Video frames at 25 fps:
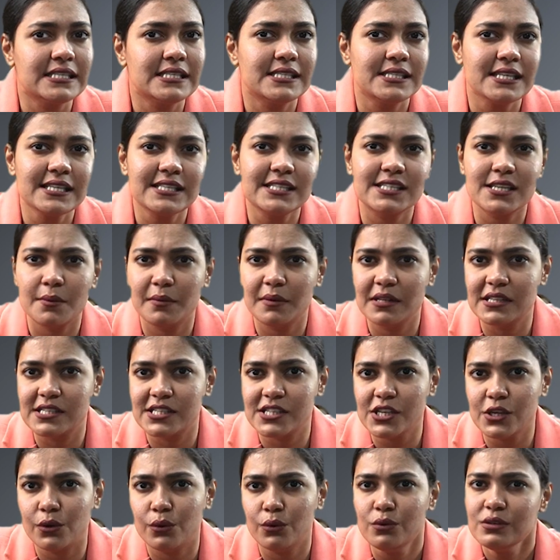
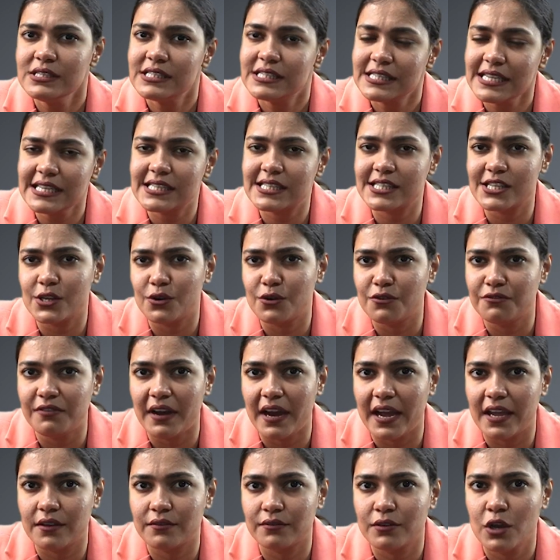600
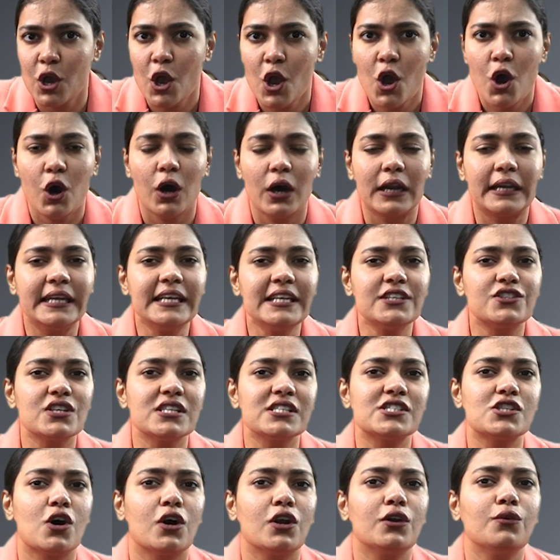605 or reach
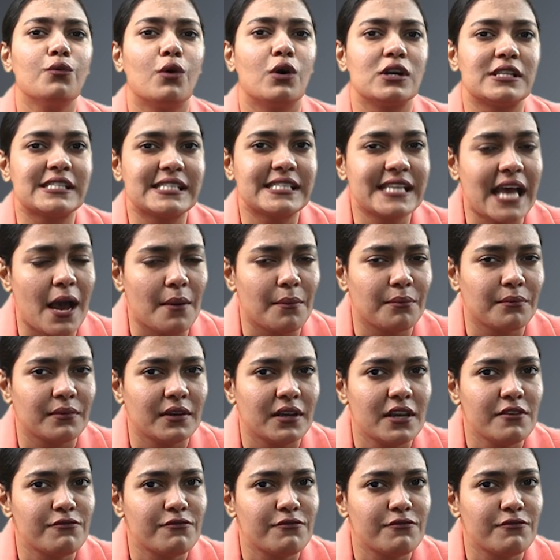us on WhatsApp.